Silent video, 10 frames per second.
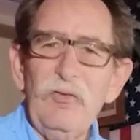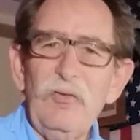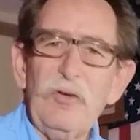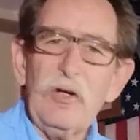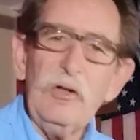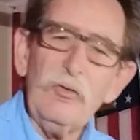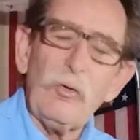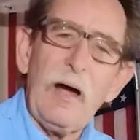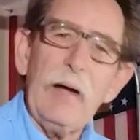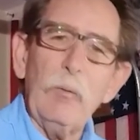this is a good
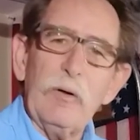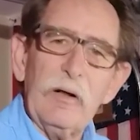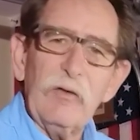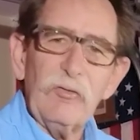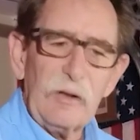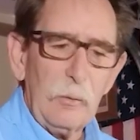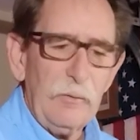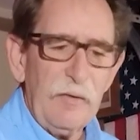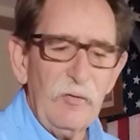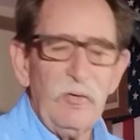try. We're going to start
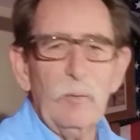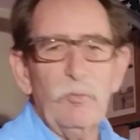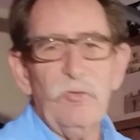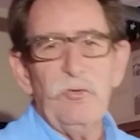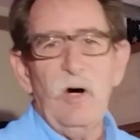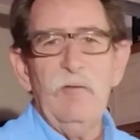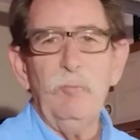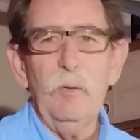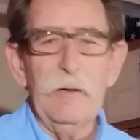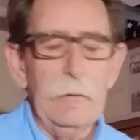with this, and it was a soft
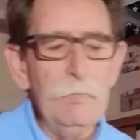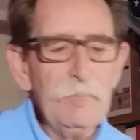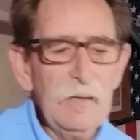wood.